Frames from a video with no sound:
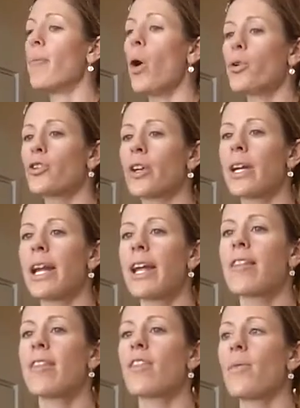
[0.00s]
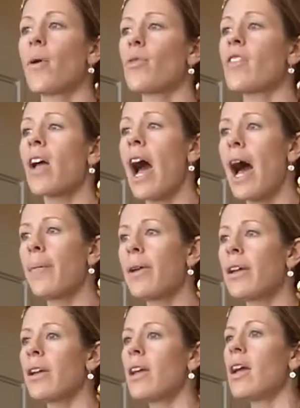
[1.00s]
Motrin is the most
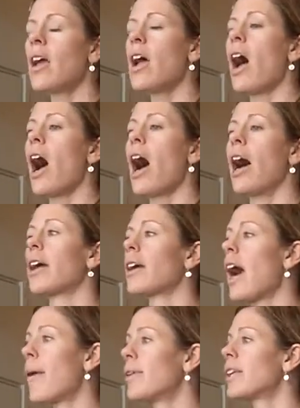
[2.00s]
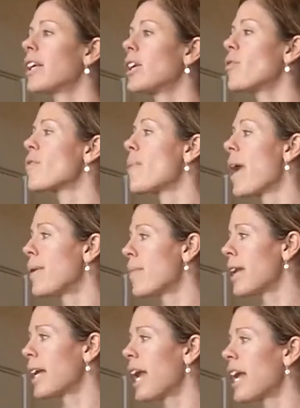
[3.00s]
commonly used pain
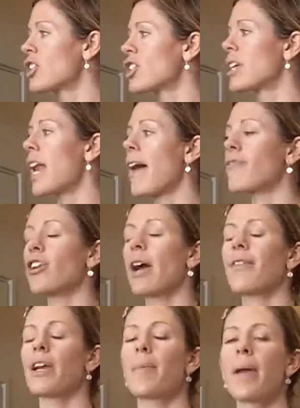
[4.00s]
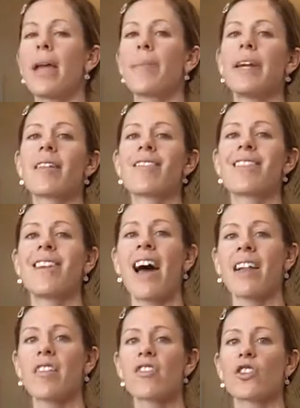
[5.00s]
medication after having a baby. It's a
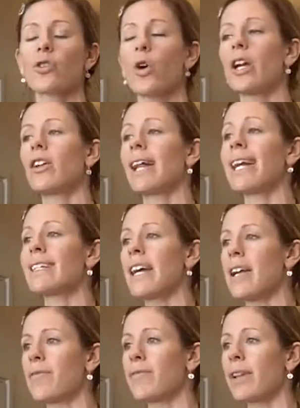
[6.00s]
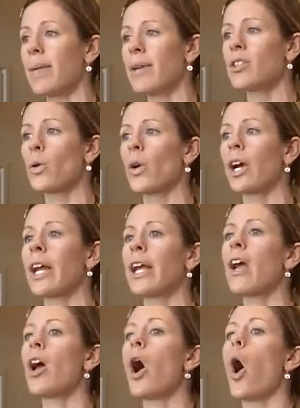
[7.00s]
non-steroidal
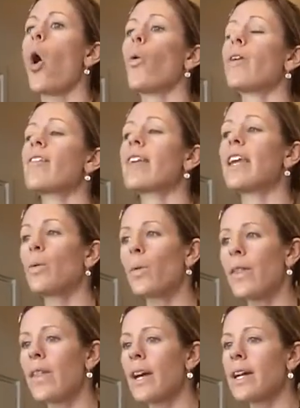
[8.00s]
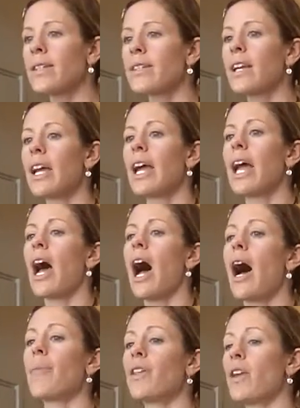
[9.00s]
anti-inflammatory. Always eat with it.
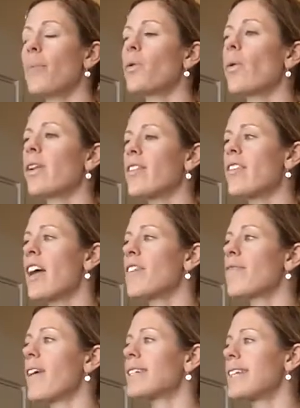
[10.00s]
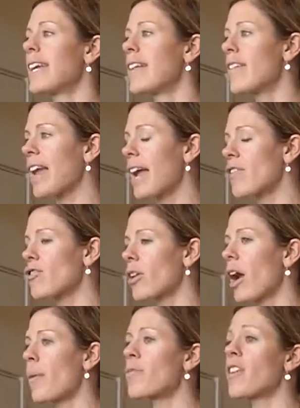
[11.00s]
The #1 side effect is
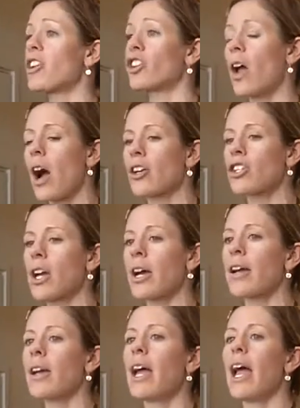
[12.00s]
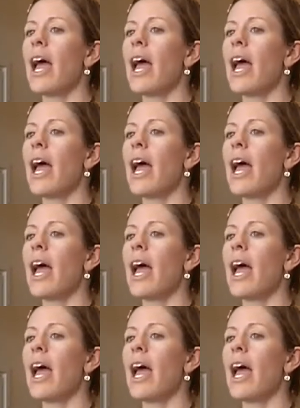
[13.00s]
gastric upset or nausea.